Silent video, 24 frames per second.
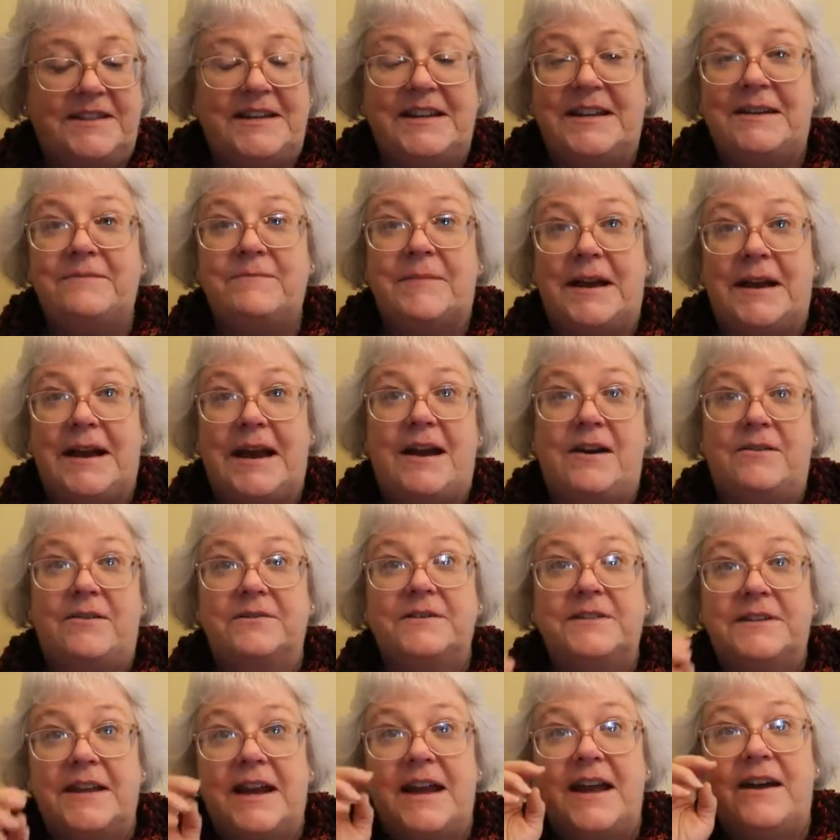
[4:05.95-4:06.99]
in my
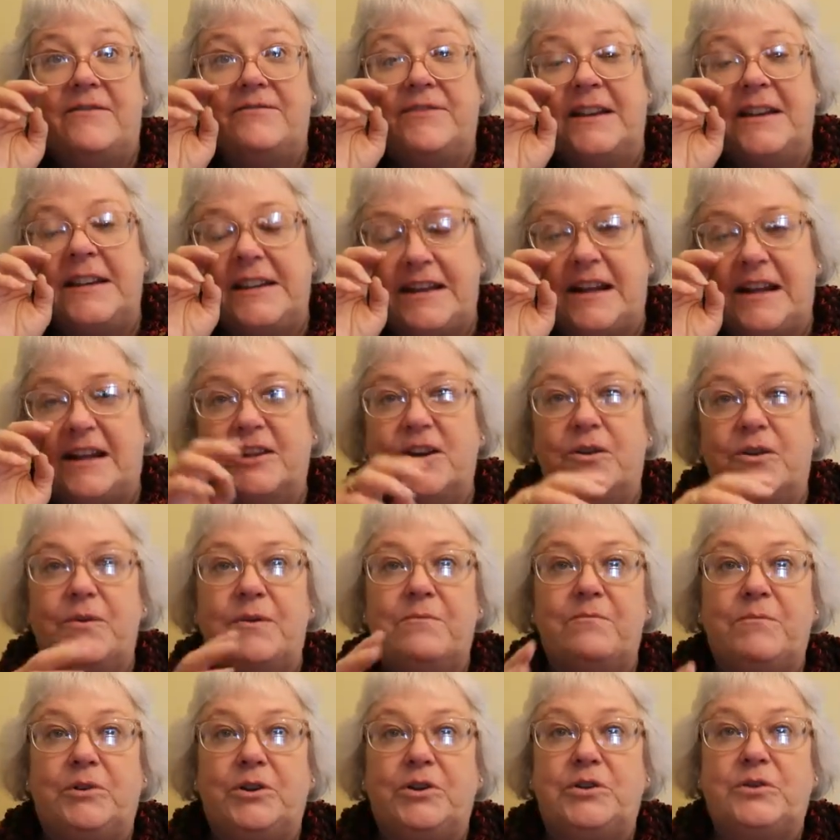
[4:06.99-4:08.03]
house. I have like yellow
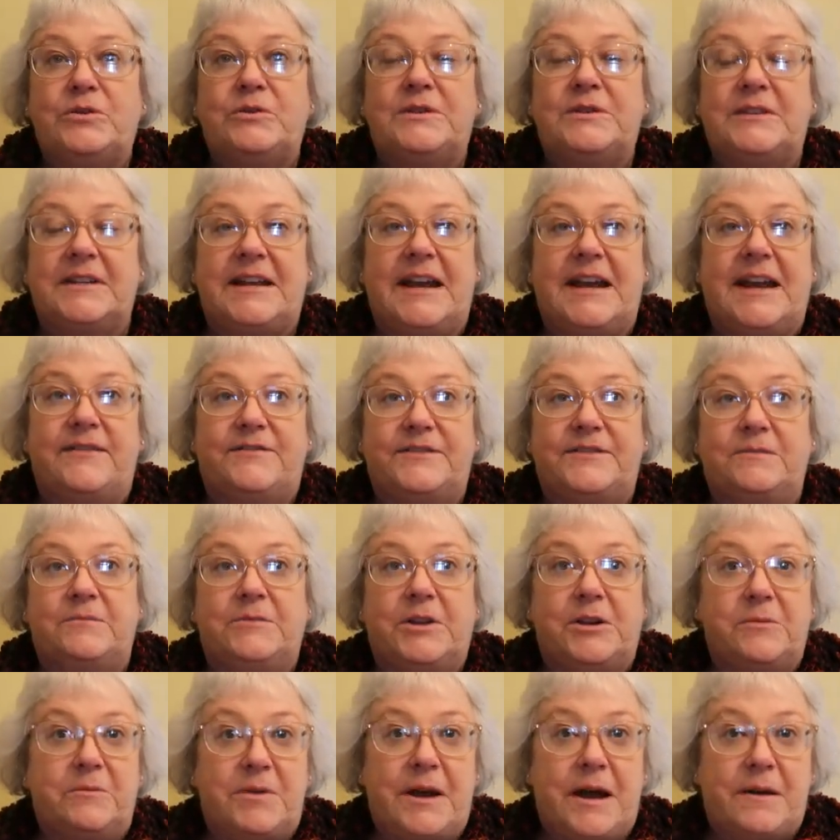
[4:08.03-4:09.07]
and blues and I have some
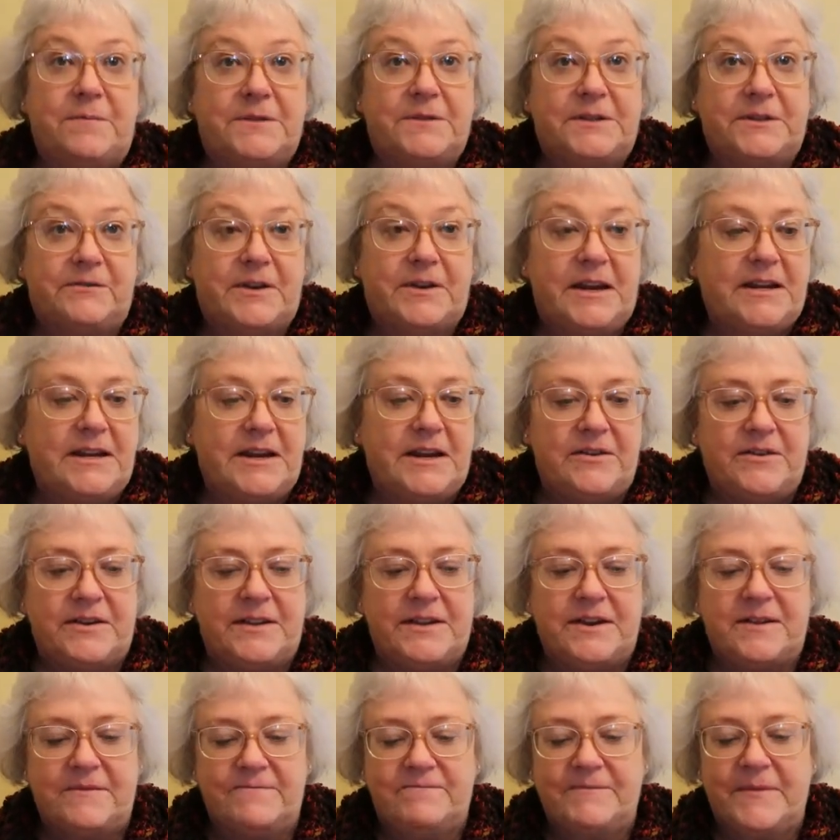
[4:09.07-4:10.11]
little pops of red here and
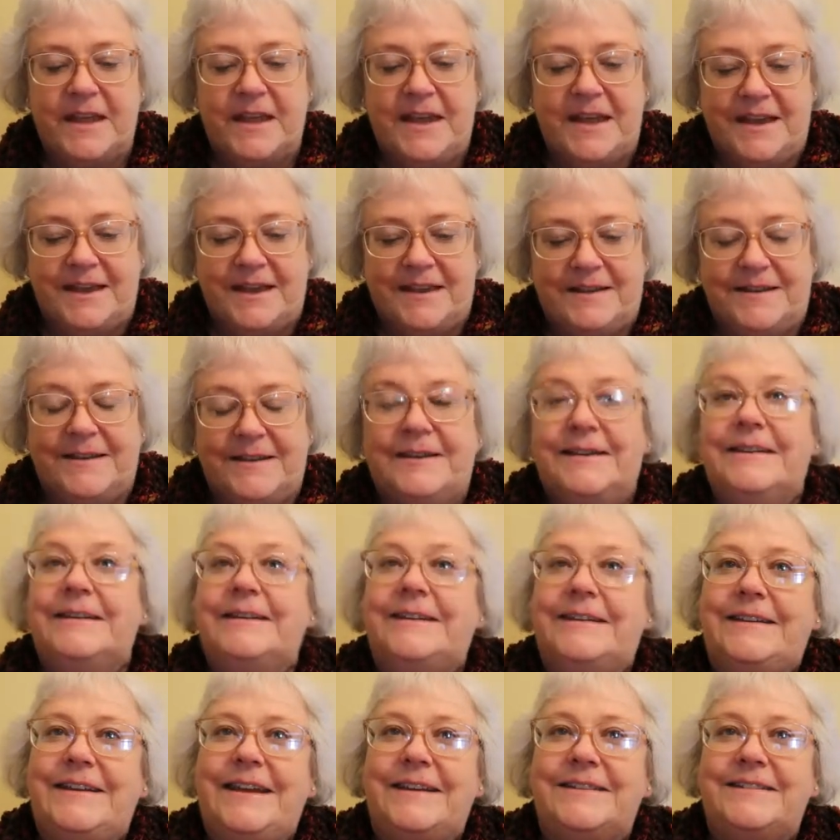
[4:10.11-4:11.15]
there.
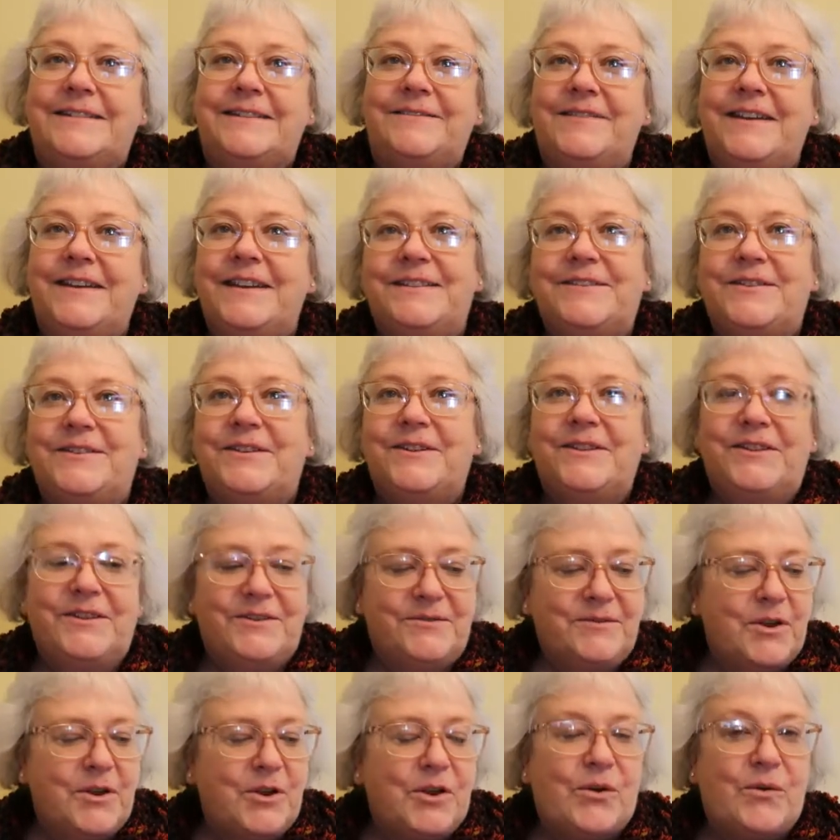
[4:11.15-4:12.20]
Yes, it's going to
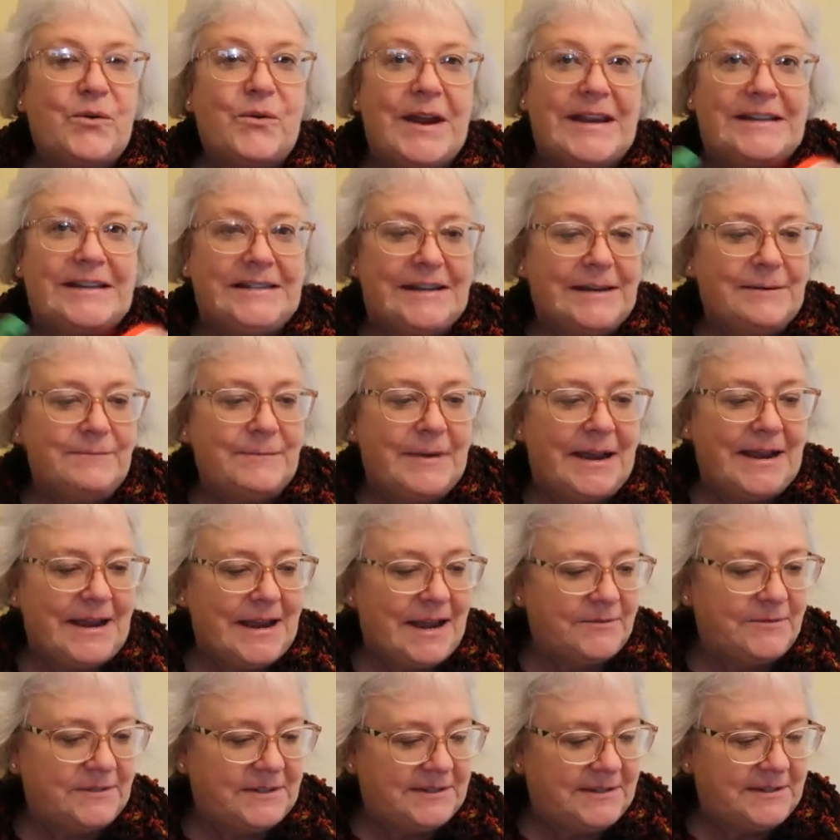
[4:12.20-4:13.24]
look great in my
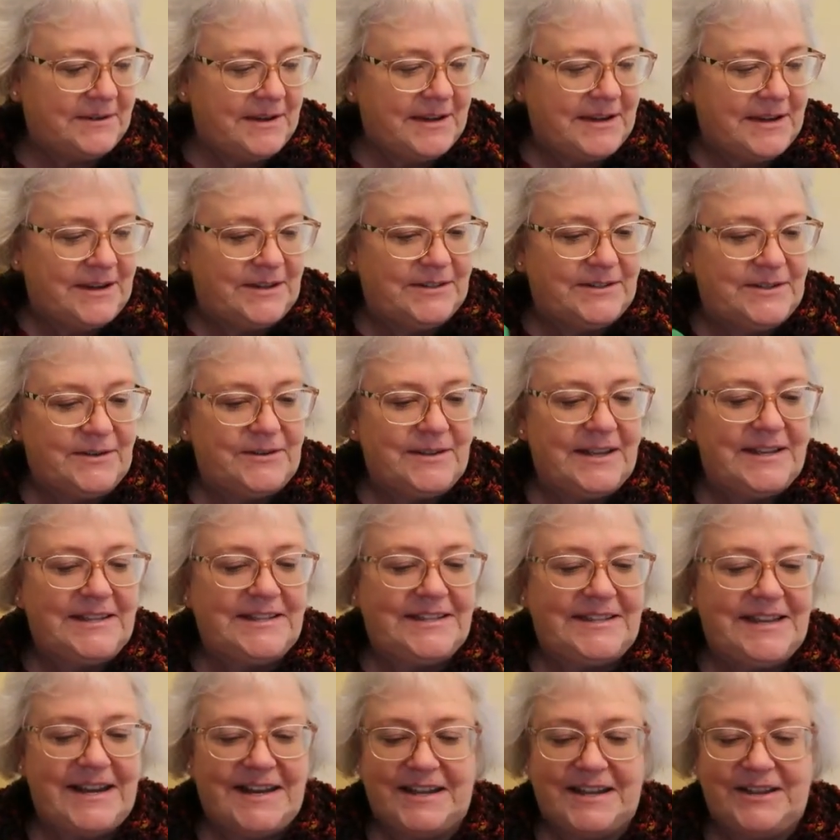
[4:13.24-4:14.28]
house. So
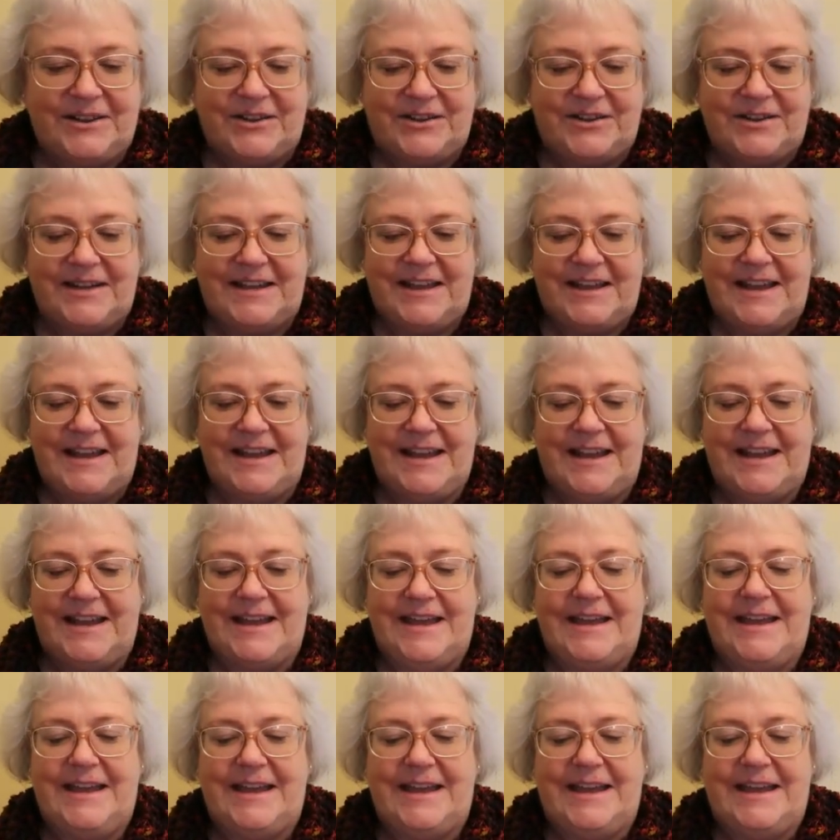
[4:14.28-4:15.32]
let's take a look
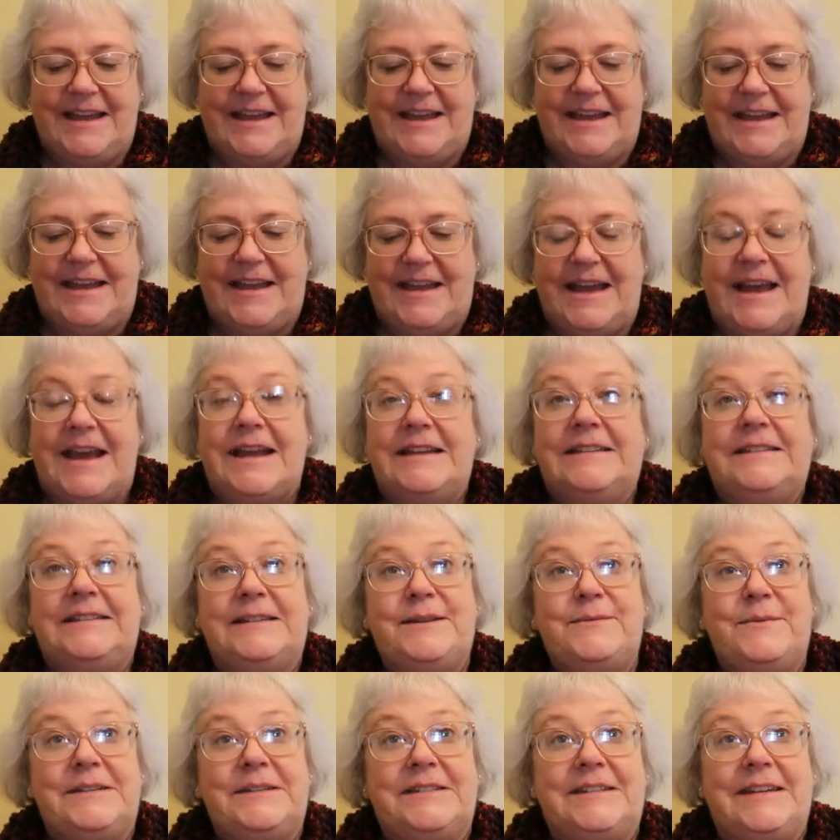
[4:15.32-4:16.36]
and
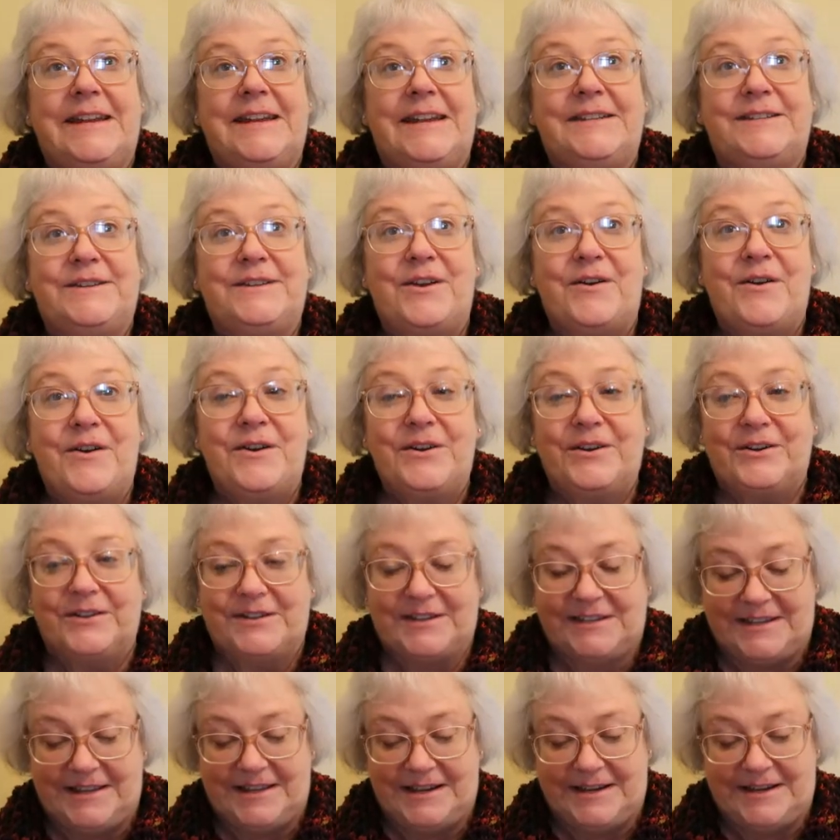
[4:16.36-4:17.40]
see what today's yarn
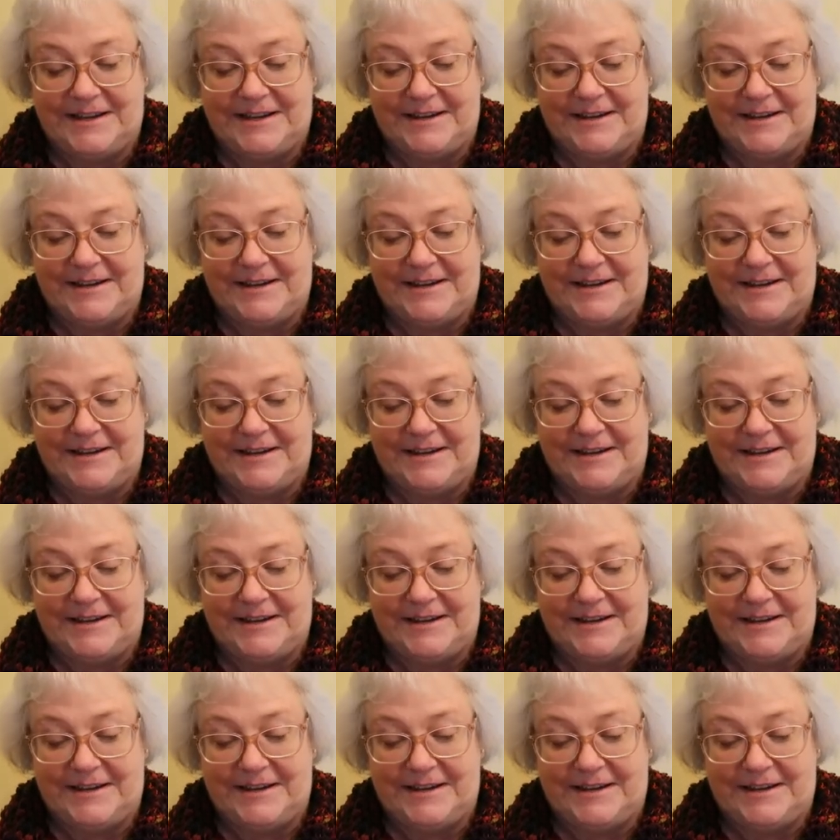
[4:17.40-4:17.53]
looks like.